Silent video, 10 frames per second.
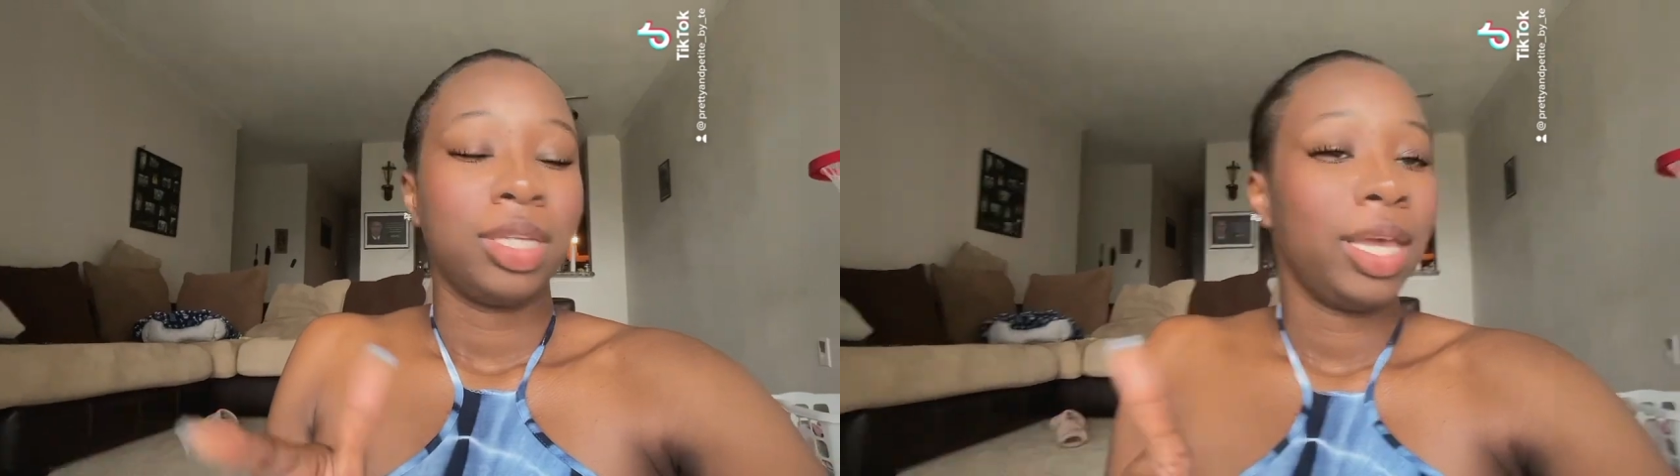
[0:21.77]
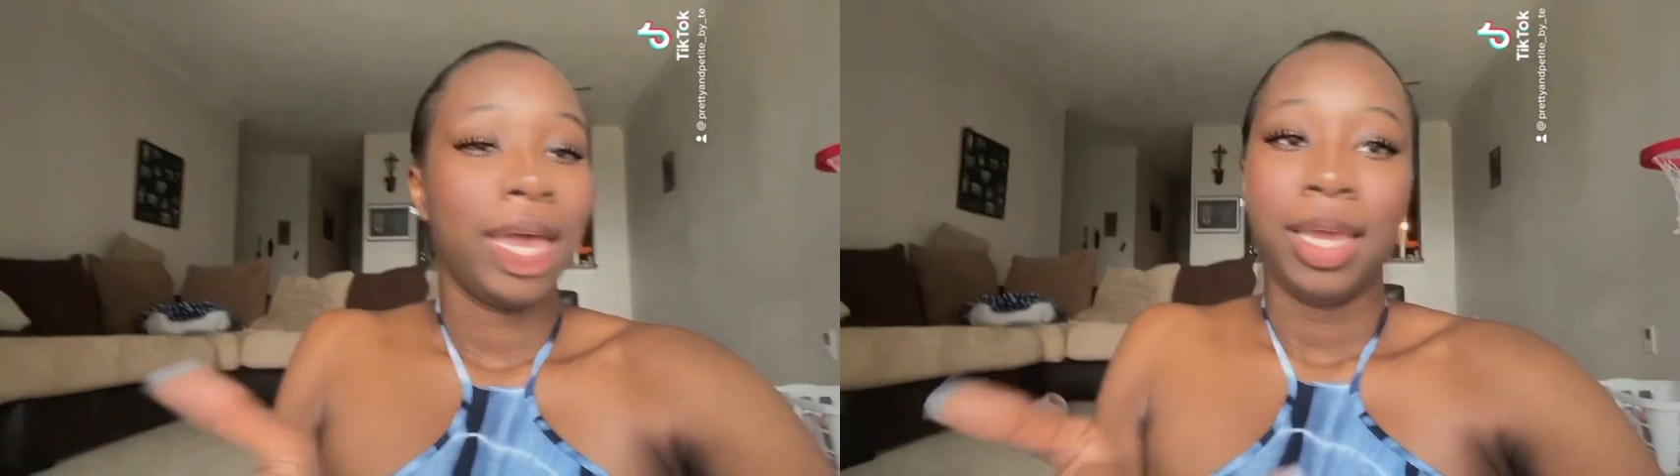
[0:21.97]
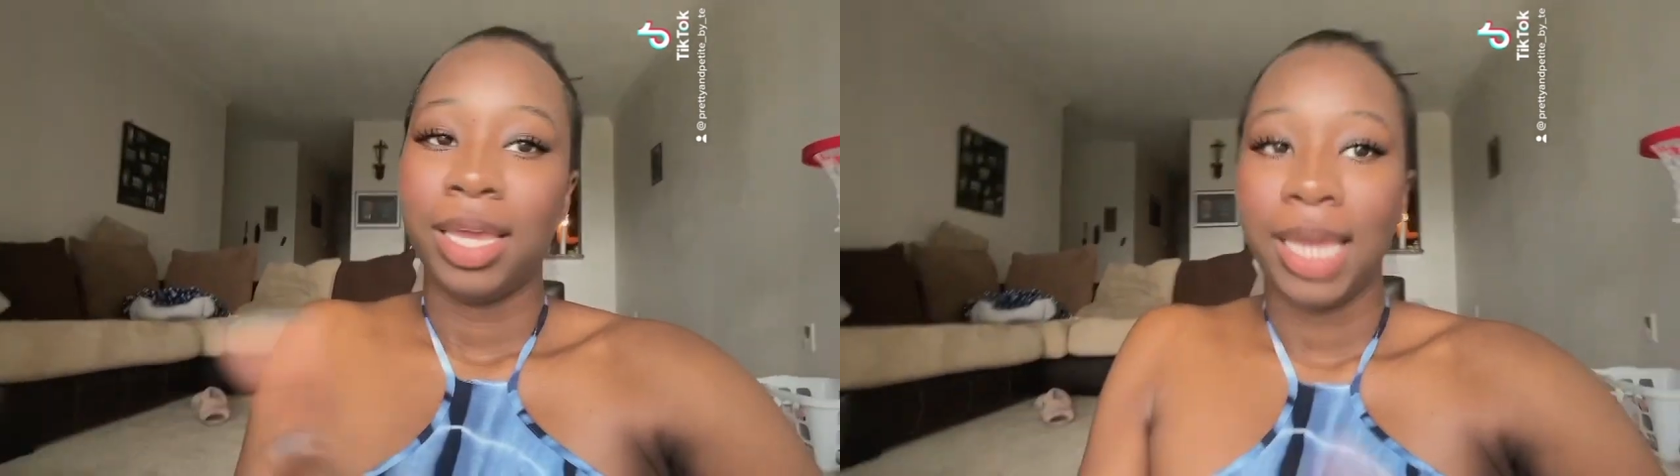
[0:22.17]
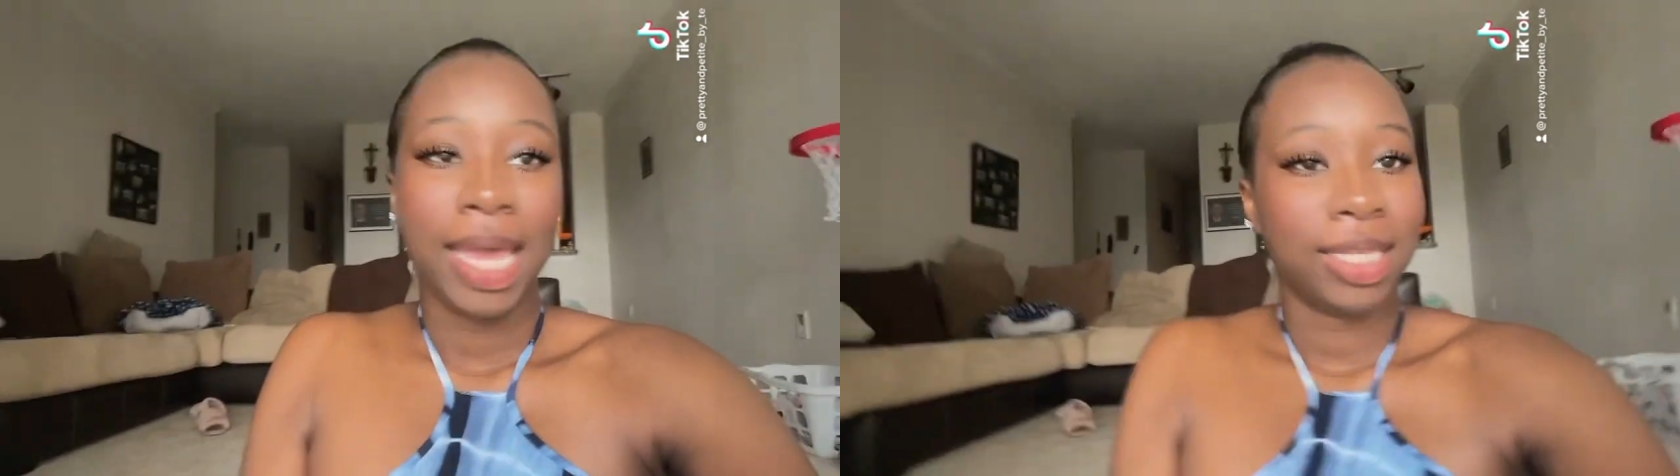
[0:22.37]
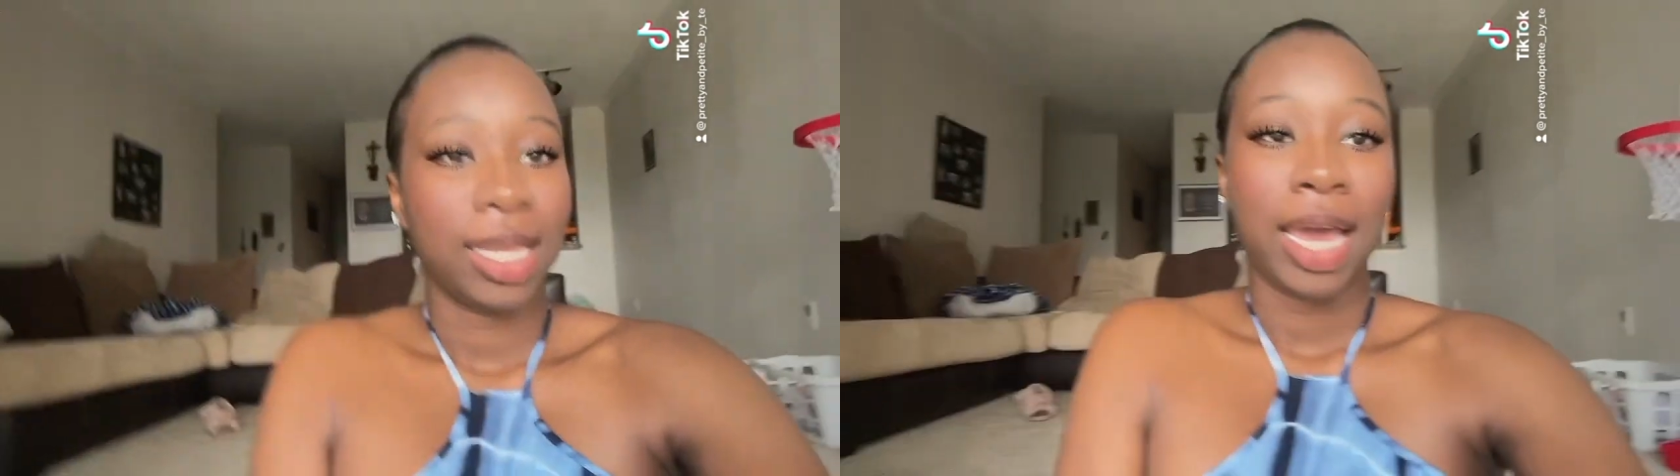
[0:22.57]
it
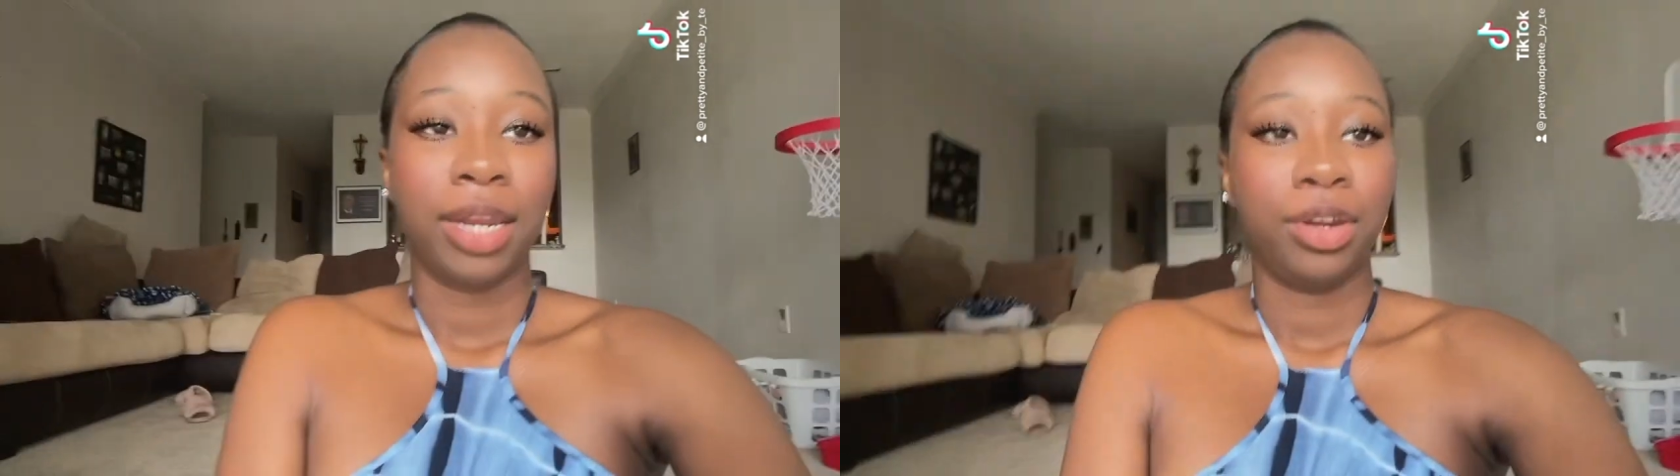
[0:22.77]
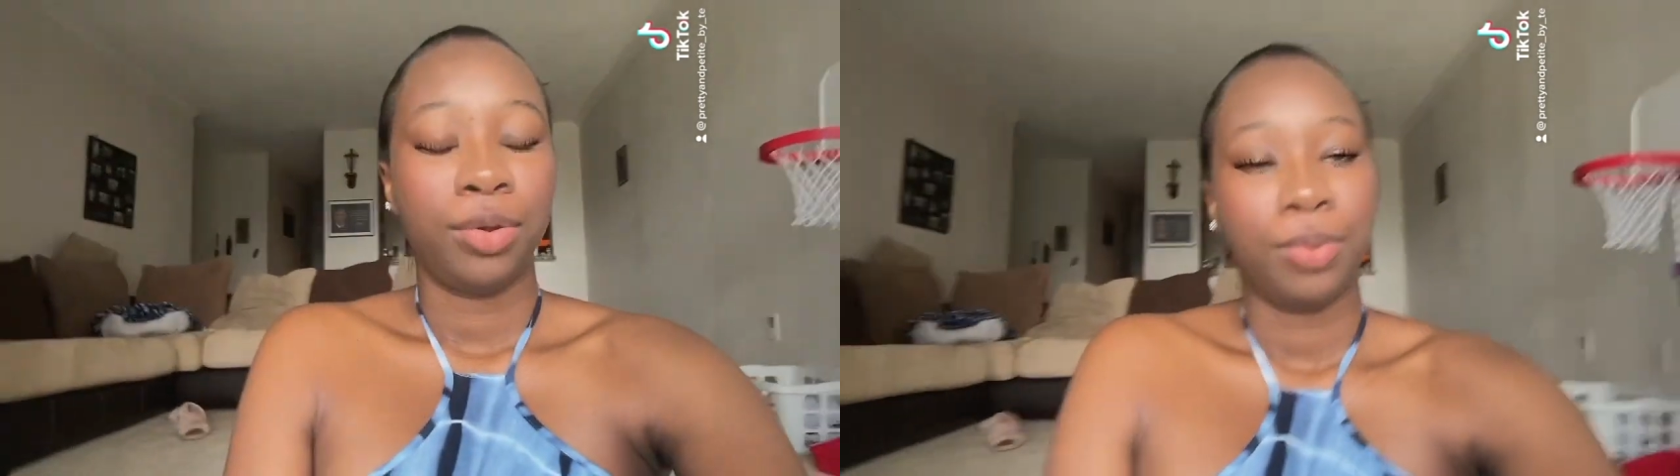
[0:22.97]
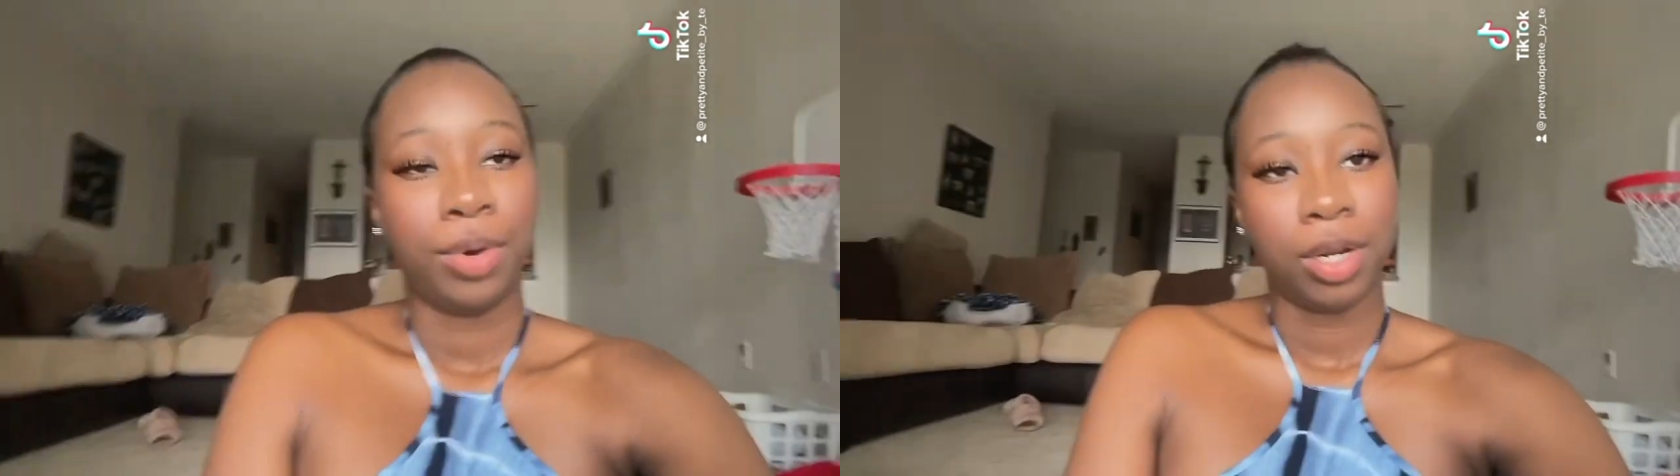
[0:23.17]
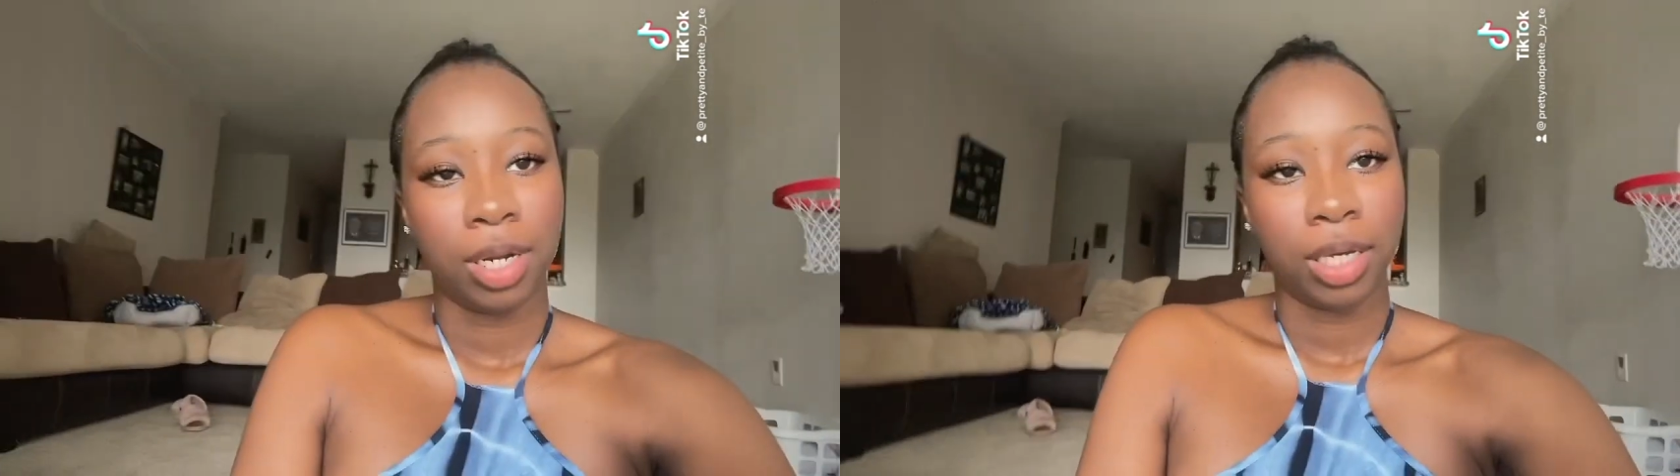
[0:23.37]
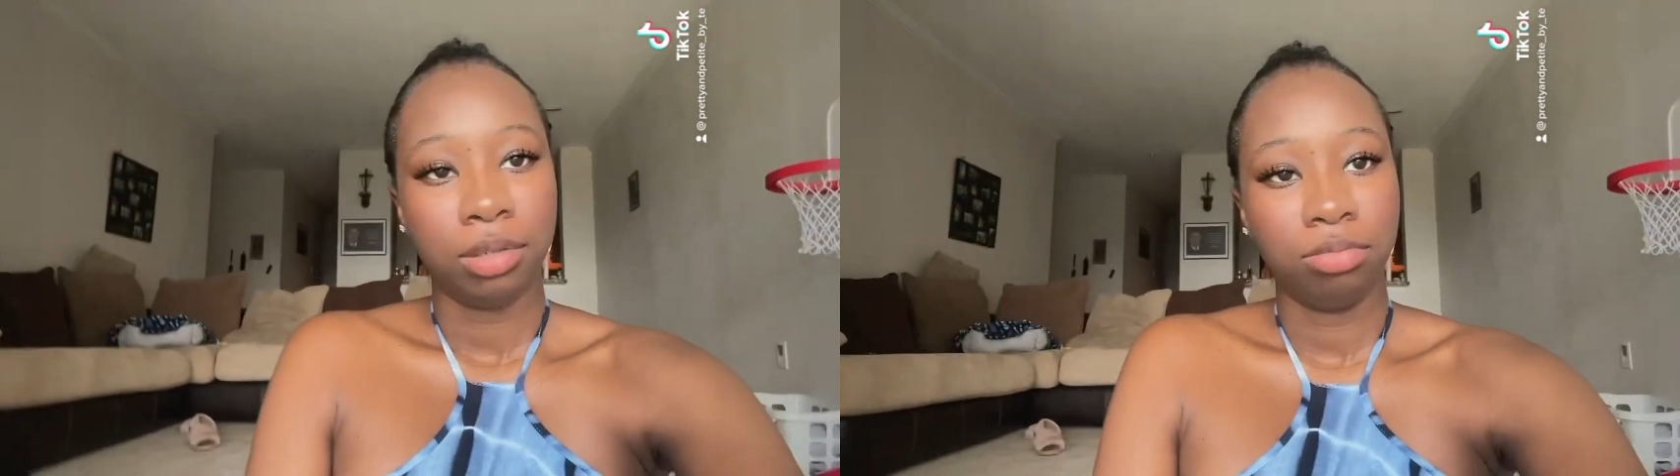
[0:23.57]
hasn't got anywhere
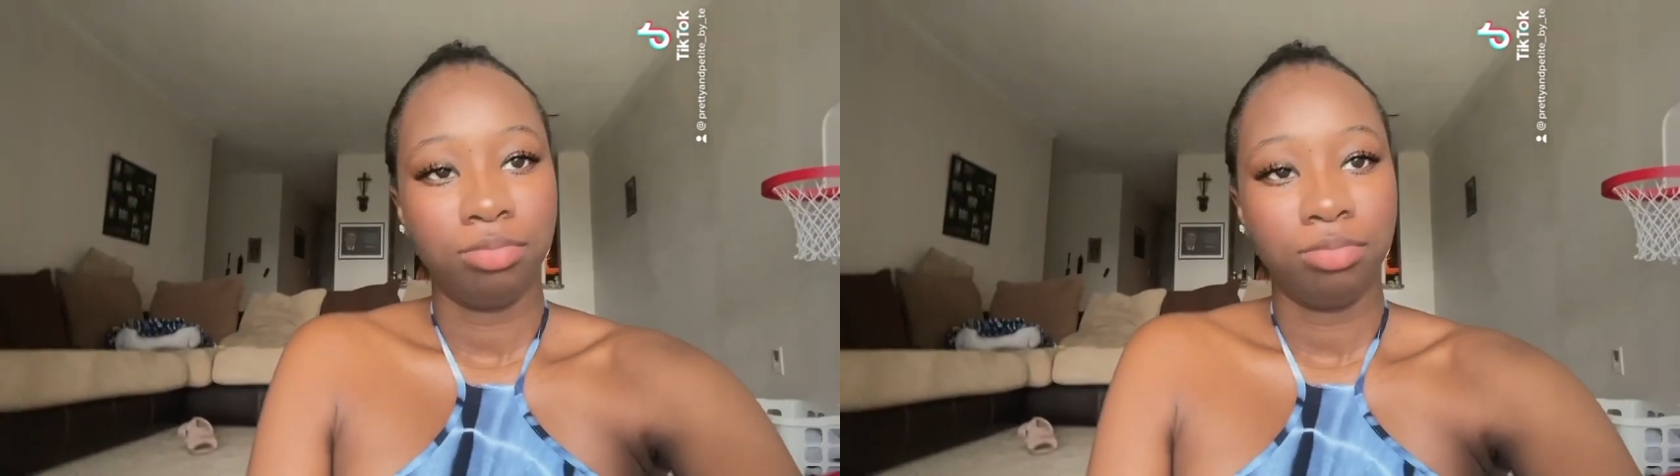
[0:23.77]
like